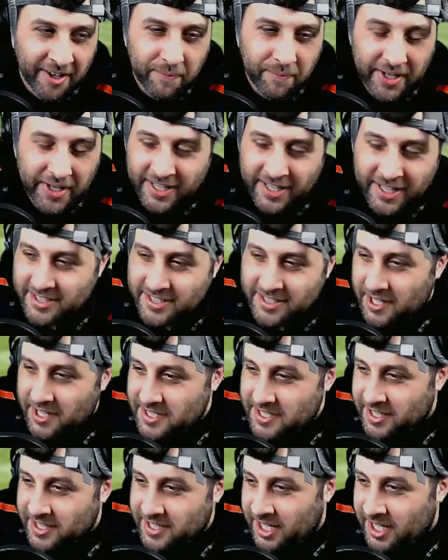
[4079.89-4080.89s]
in just a
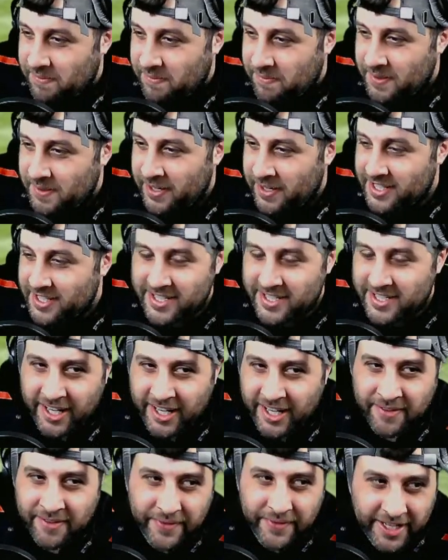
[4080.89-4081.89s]
couple of minutes'
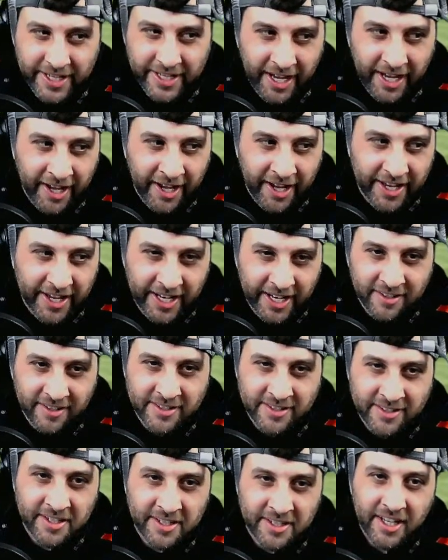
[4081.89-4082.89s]
time. England
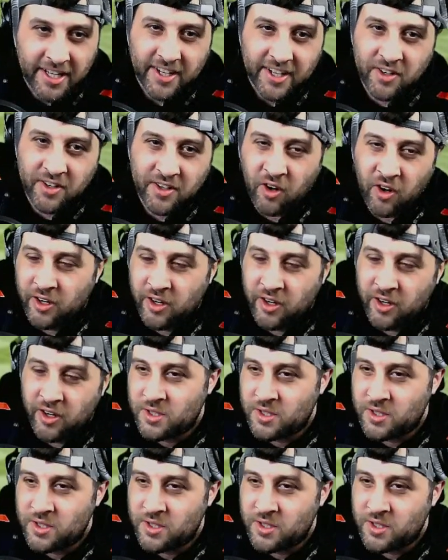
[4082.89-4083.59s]
got it all to